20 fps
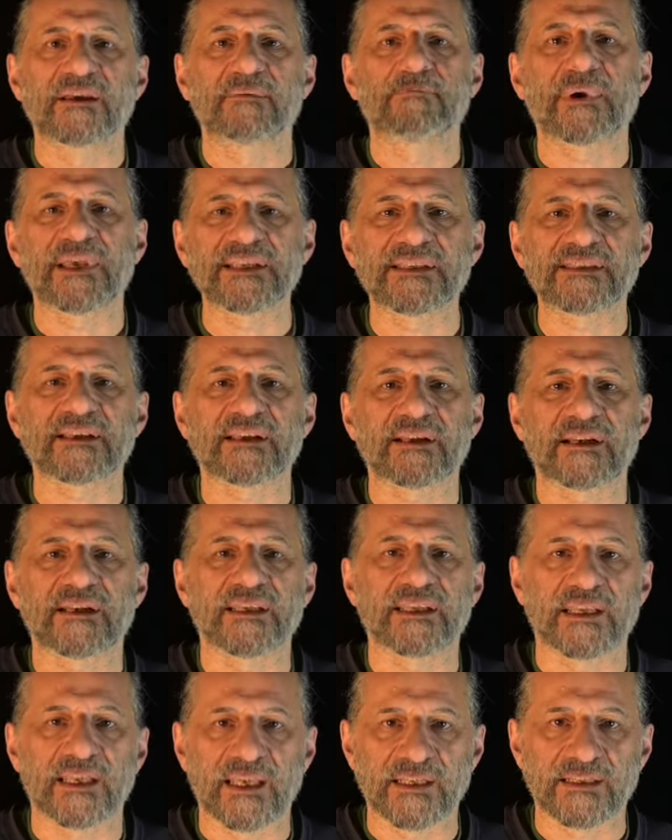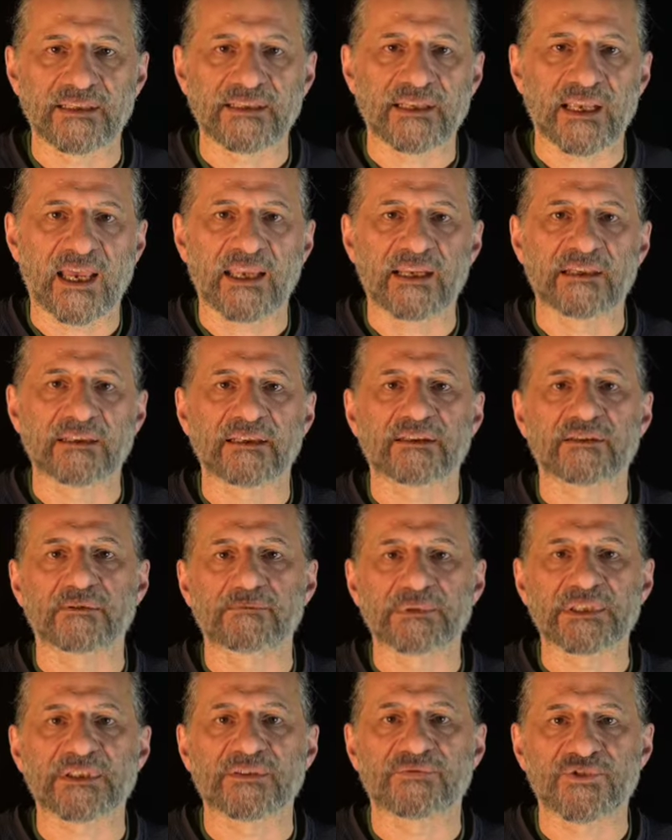Basically, it's a little
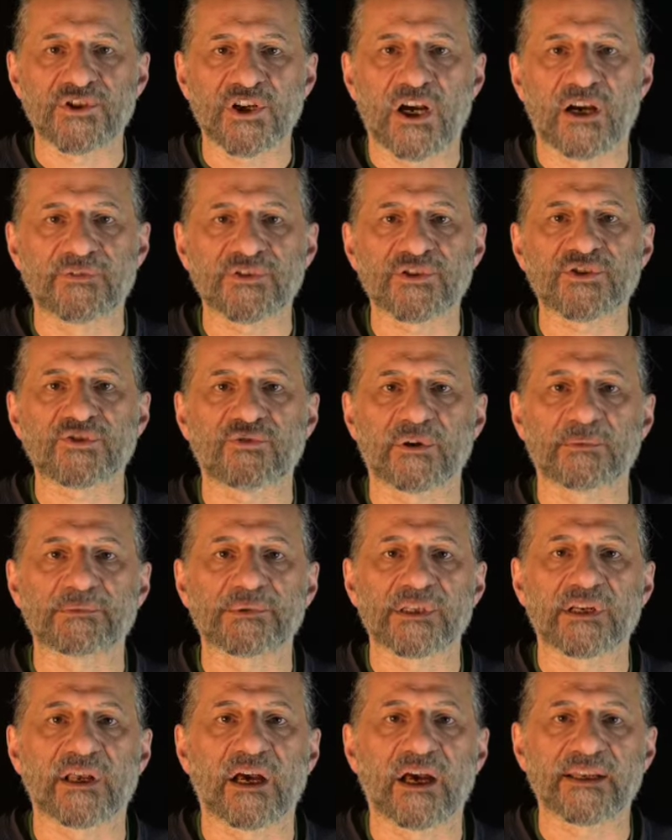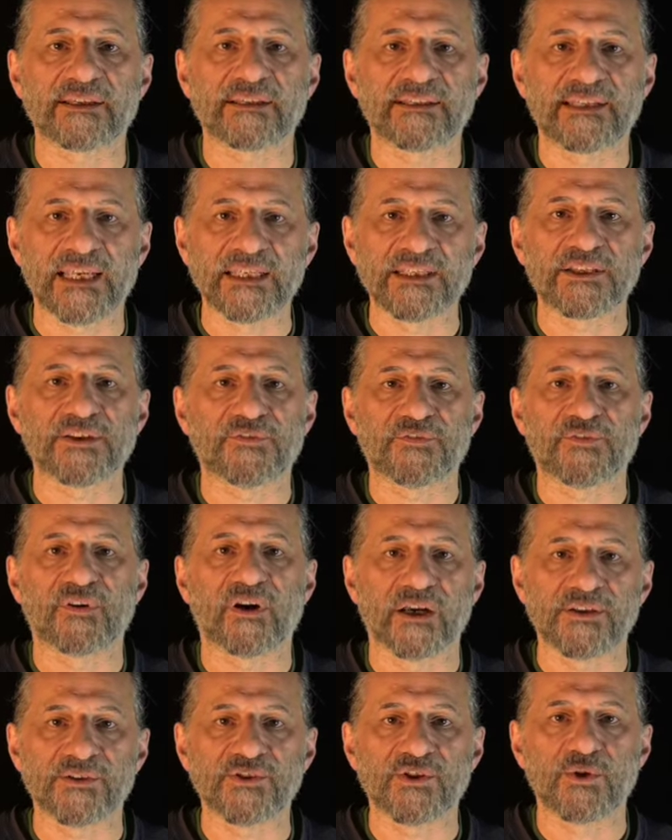bit of JavaScript that
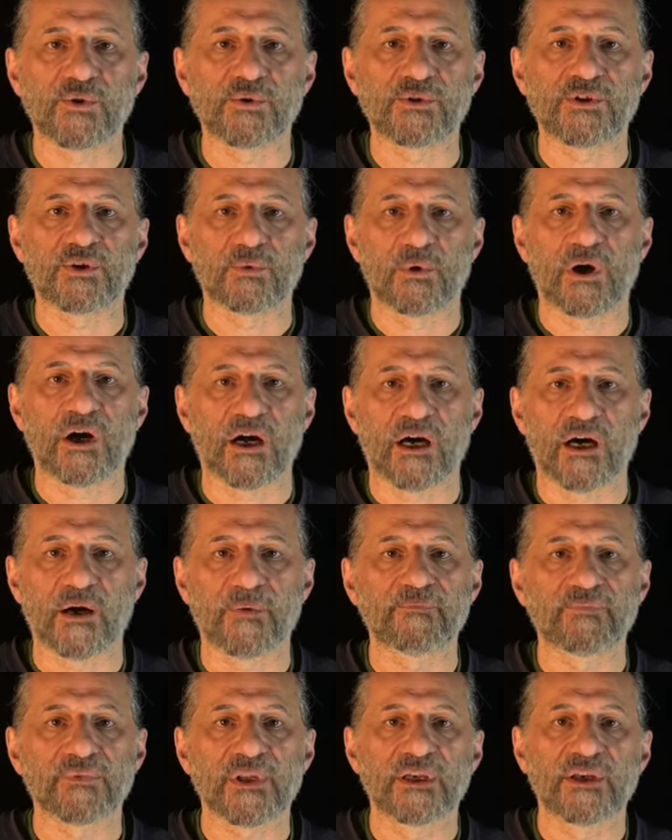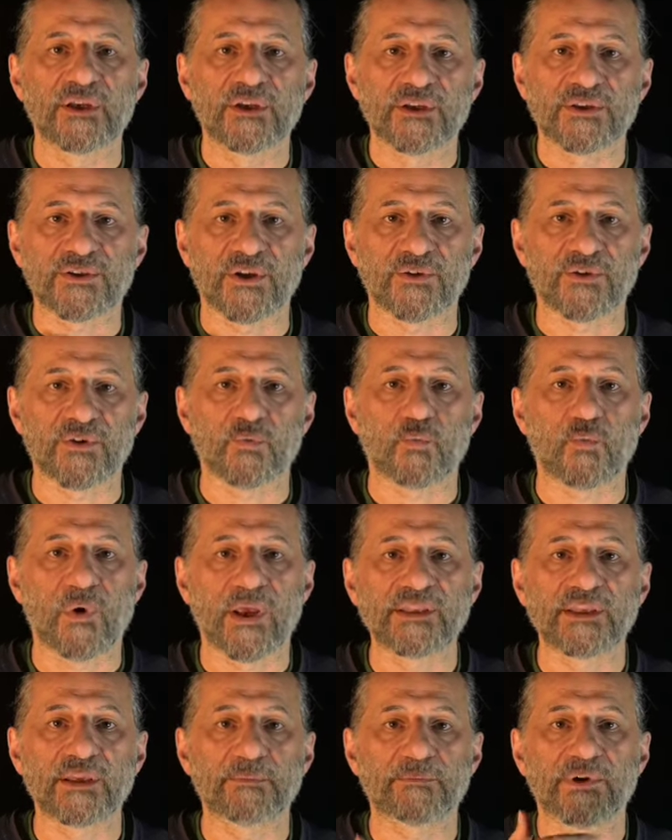identifies who you are, so that
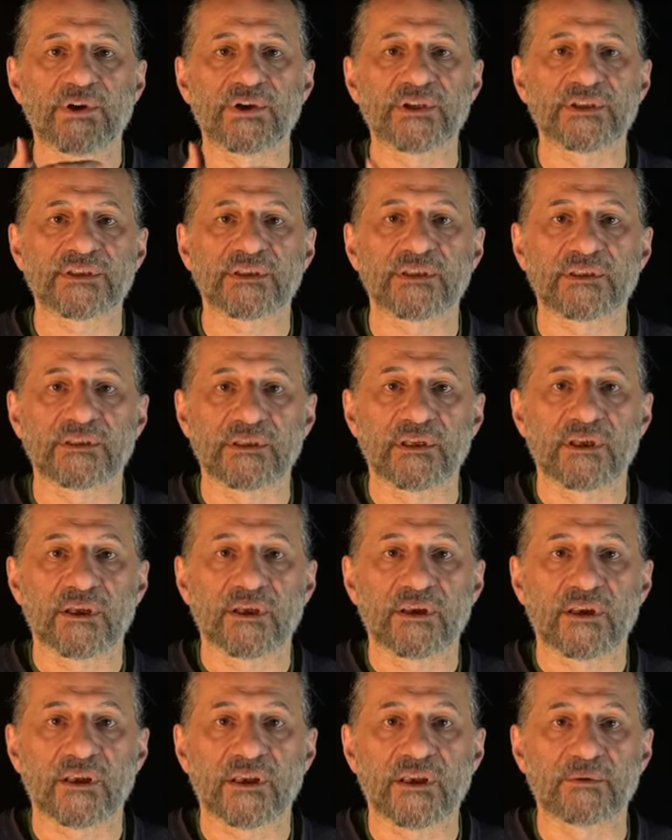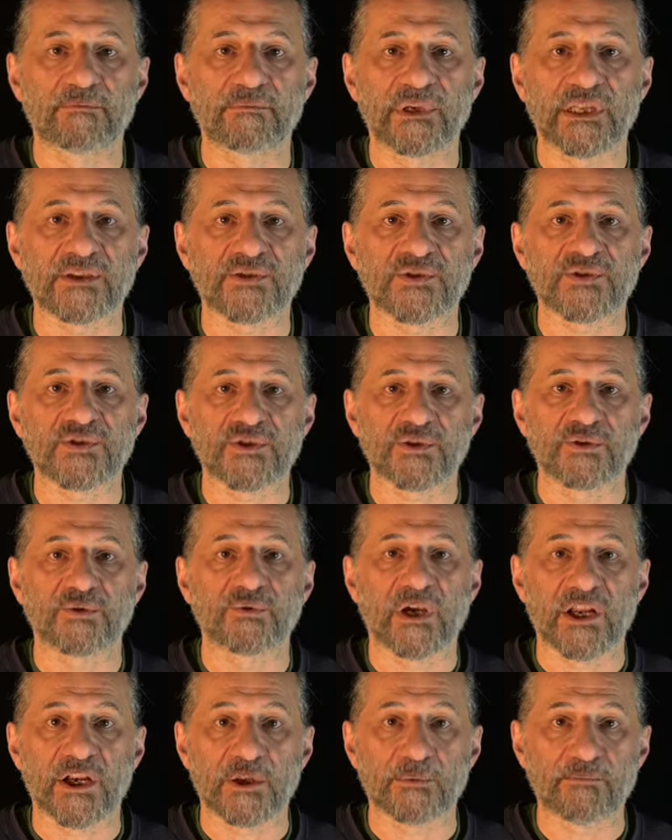when the person commits
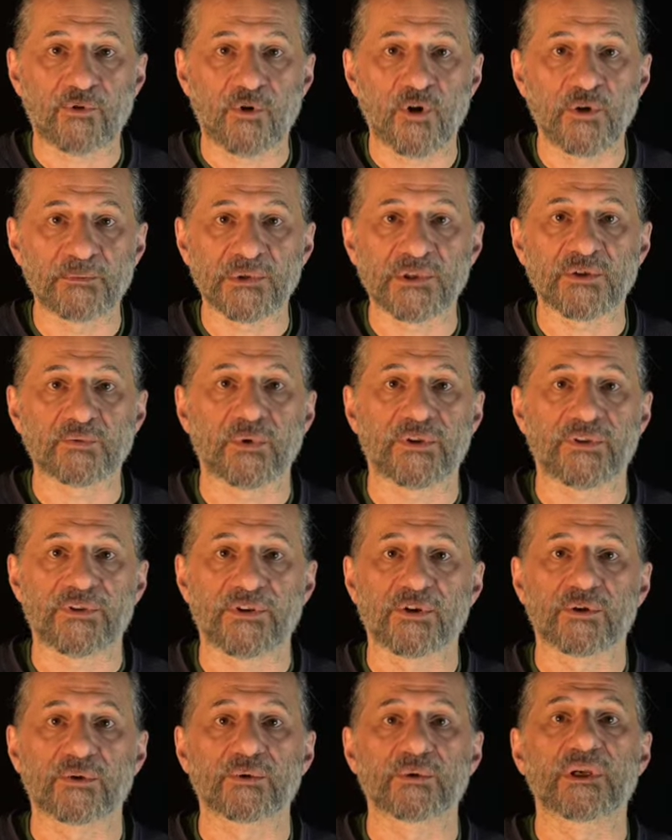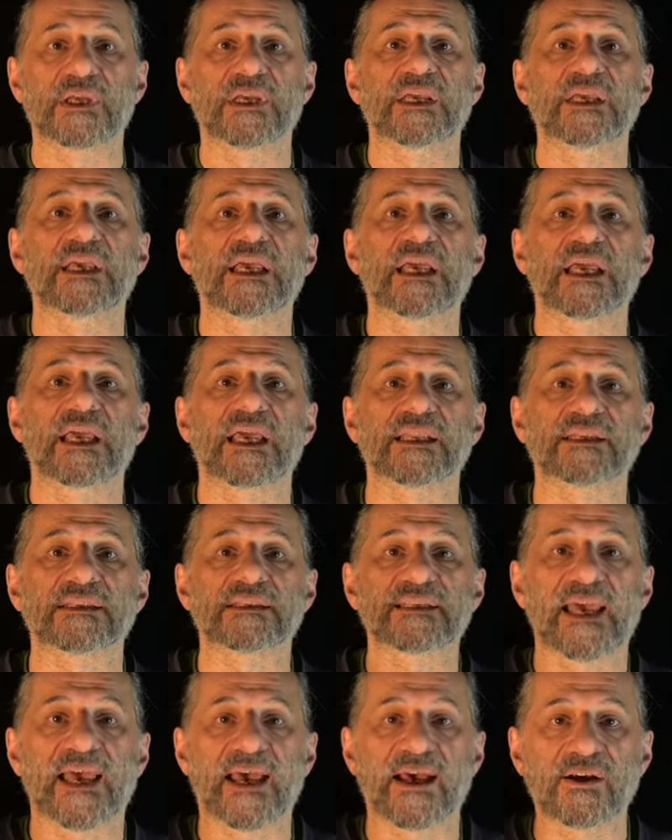to an appointment with you, it
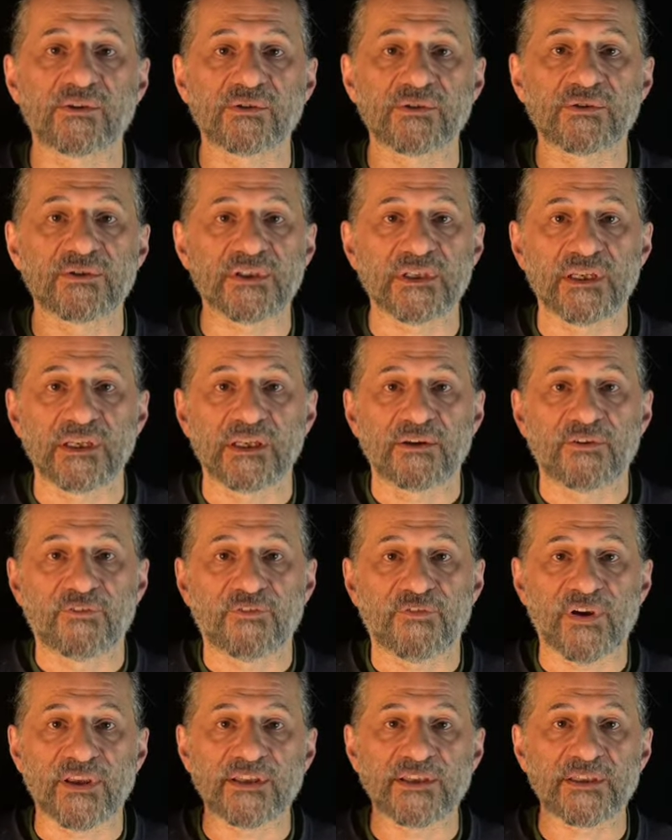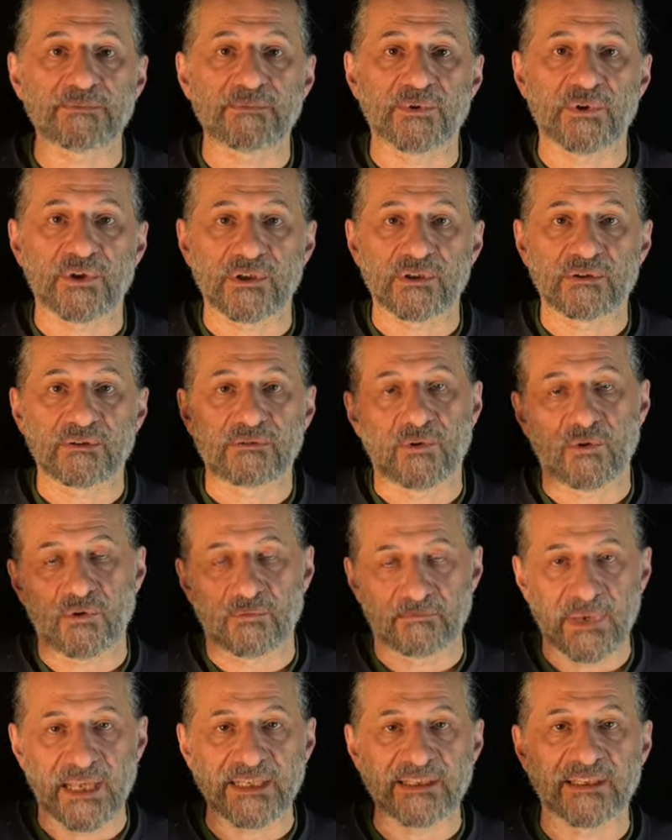tells Facebook or
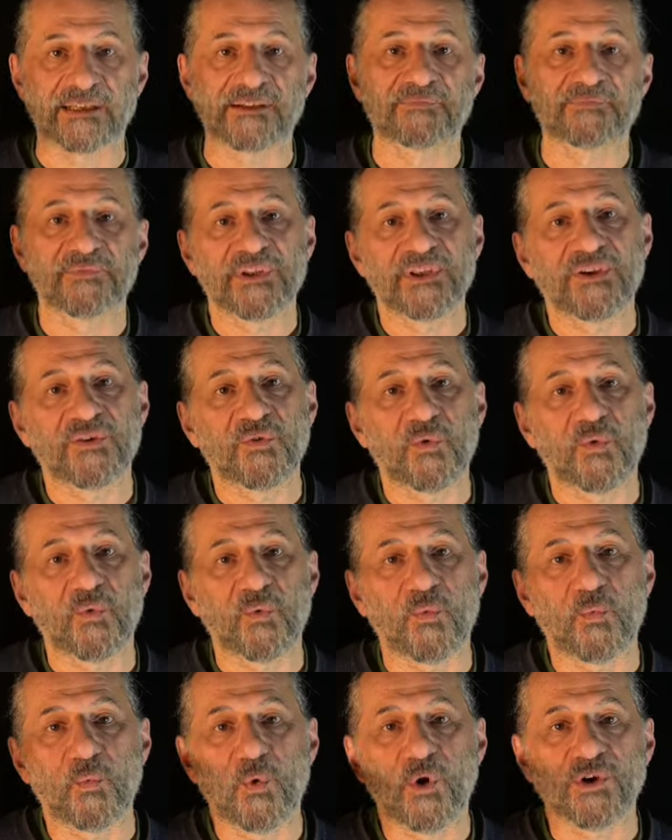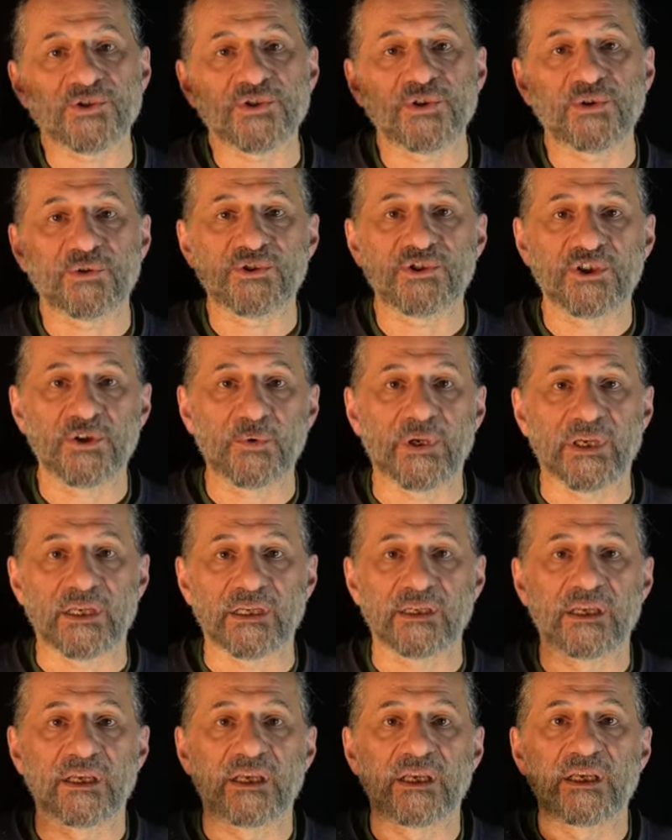Meta what you're
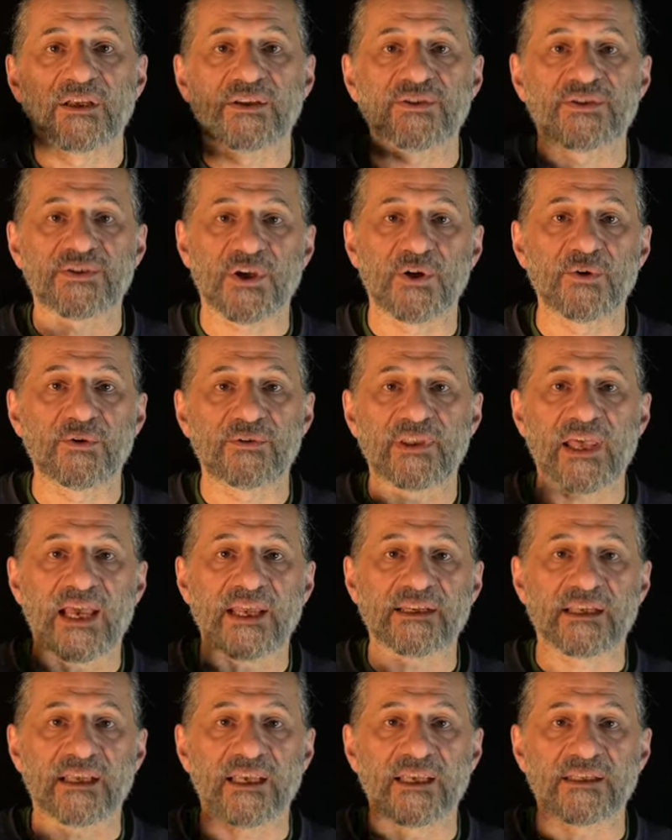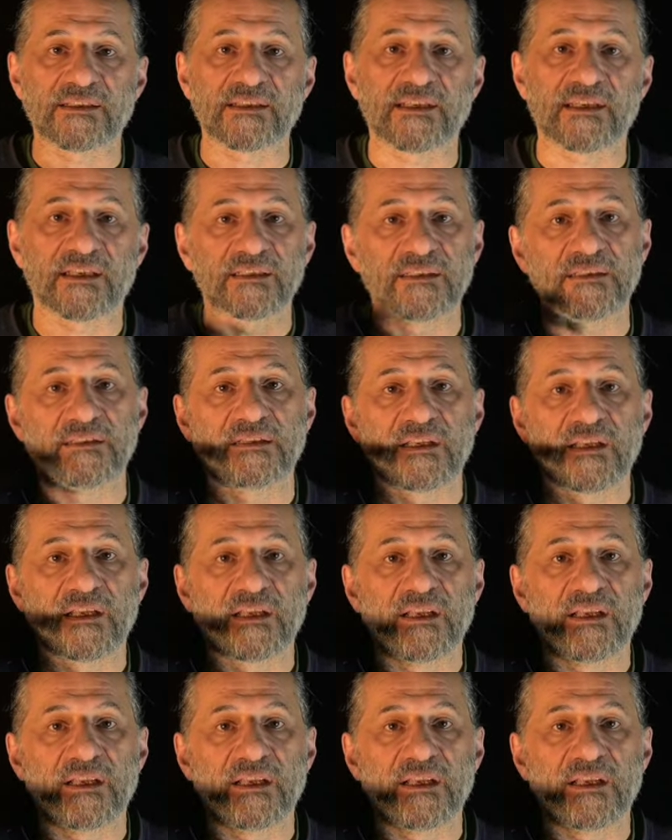doing so that it can